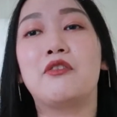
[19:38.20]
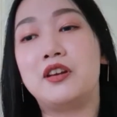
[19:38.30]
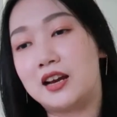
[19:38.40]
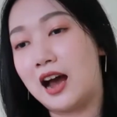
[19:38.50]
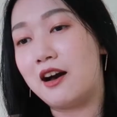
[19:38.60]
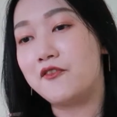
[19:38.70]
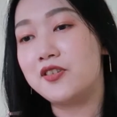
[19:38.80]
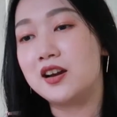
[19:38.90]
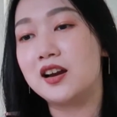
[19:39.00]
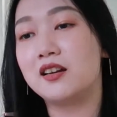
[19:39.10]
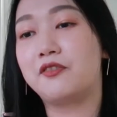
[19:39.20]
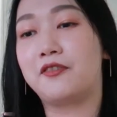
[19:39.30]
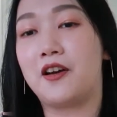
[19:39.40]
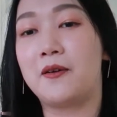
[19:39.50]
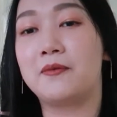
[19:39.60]
I recovered
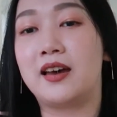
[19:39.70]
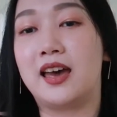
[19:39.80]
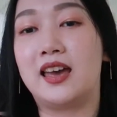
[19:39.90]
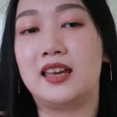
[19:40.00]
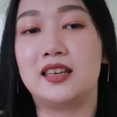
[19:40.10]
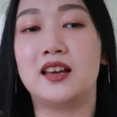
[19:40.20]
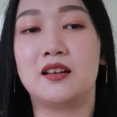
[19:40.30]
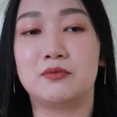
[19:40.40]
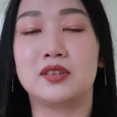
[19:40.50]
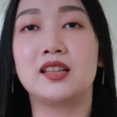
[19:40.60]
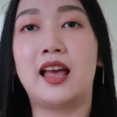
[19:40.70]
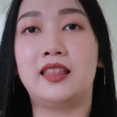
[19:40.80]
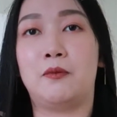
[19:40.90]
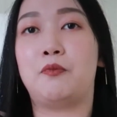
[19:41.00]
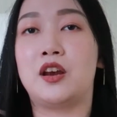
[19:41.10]
from my
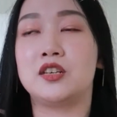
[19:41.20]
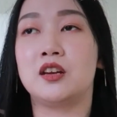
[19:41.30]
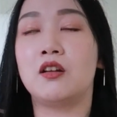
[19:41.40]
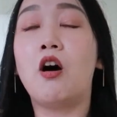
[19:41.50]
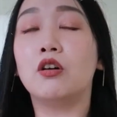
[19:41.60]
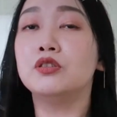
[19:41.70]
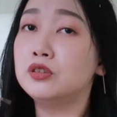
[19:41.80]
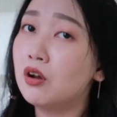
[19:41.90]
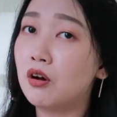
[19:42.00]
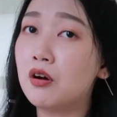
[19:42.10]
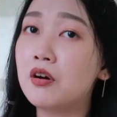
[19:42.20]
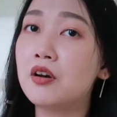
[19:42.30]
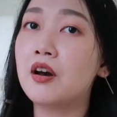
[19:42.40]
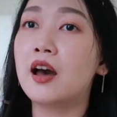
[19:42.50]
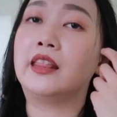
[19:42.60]
slight depression,
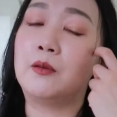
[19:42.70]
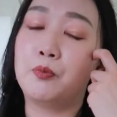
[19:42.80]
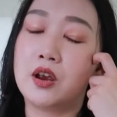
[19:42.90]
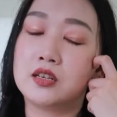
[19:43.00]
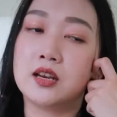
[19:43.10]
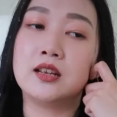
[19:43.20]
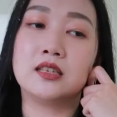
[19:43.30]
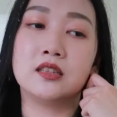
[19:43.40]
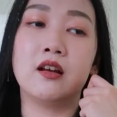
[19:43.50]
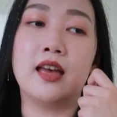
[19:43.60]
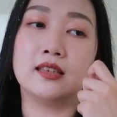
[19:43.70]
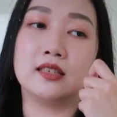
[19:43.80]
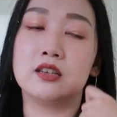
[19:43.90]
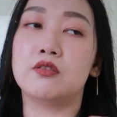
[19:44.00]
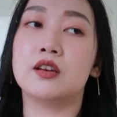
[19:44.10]
although my depression is not
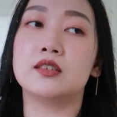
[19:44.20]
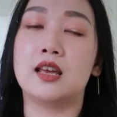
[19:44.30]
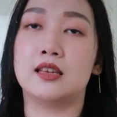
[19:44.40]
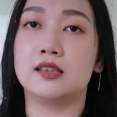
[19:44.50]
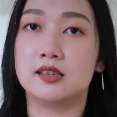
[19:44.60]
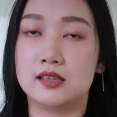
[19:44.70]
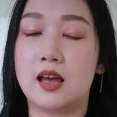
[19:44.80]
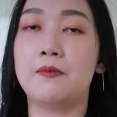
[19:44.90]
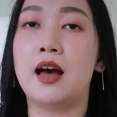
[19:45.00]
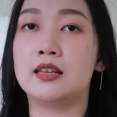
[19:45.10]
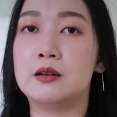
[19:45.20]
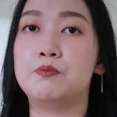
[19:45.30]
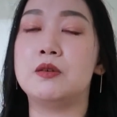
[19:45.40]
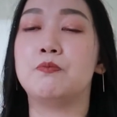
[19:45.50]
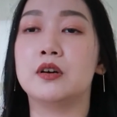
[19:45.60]
as serious as some
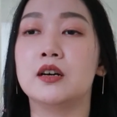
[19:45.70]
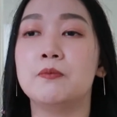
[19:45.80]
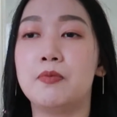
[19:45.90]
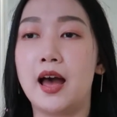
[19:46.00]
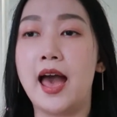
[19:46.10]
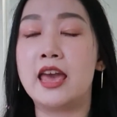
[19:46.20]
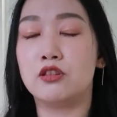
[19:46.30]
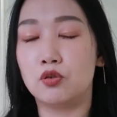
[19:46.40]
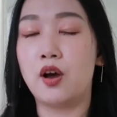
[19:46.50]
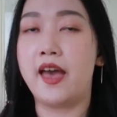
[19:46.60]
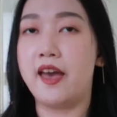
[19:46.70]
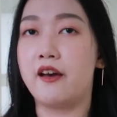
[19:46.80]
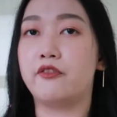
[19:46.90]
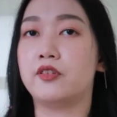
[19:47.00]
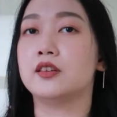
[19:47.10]
other people, but I know I
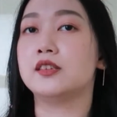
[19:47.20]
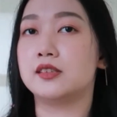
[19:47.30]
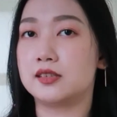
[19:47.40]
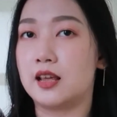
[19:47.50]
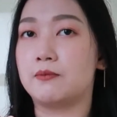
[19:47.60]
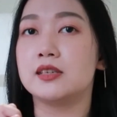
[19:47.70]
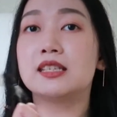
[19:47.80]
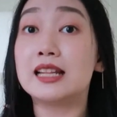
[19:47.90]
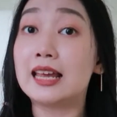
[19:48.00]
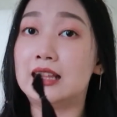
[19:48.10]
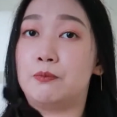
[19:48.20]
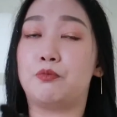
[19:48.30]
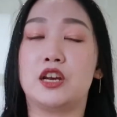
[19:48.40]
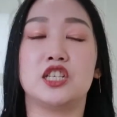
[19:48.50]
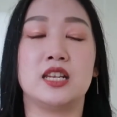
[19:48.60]
have some slight
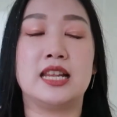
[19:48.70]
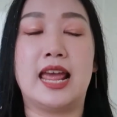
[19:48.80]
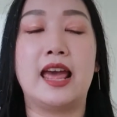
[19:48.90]
depression